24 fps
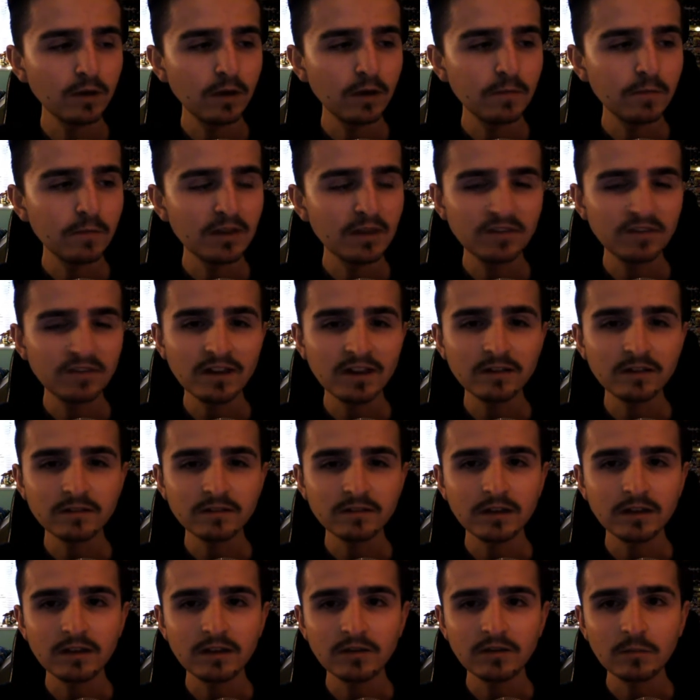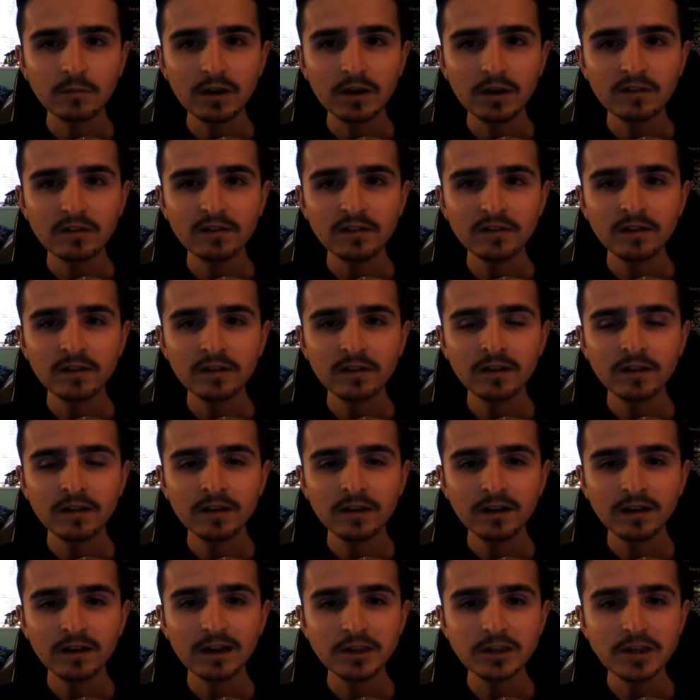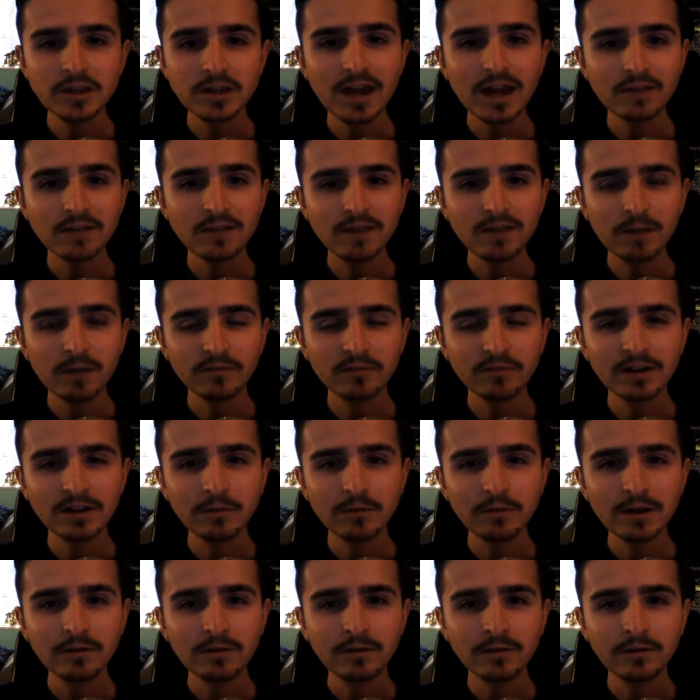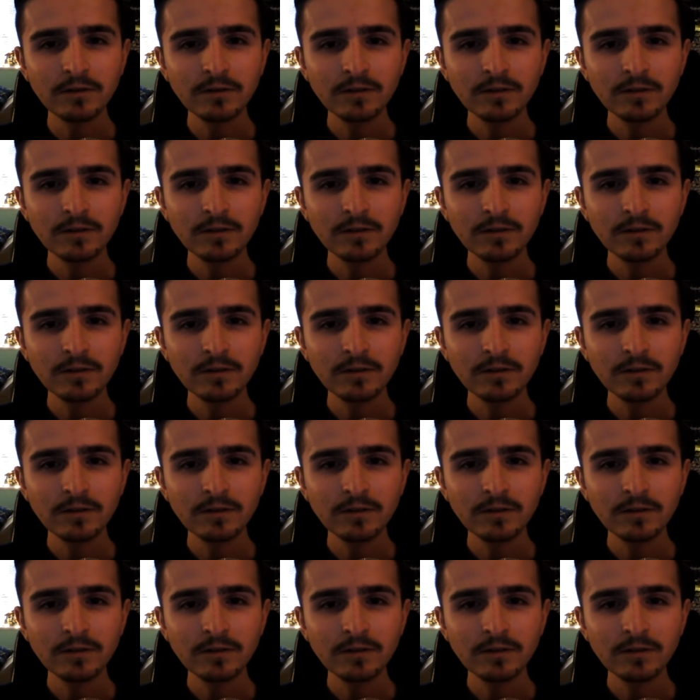be a singer, like, in some ways, like, she can rap really well.